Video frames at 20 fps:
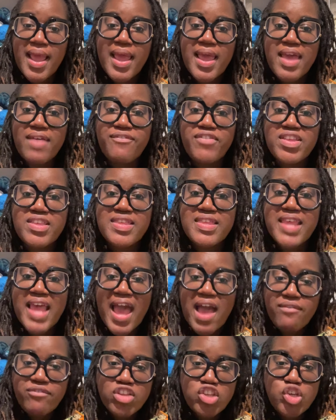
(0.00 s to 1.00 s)
If it's
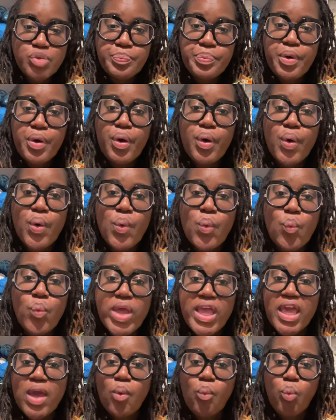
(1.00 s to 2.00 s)
salvageable,
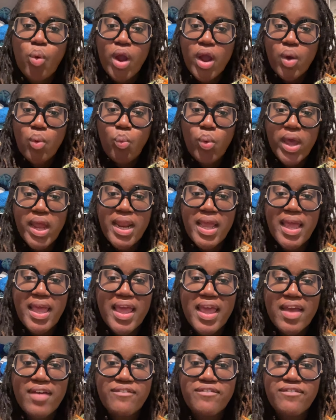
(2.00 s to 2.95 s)
we can work with it.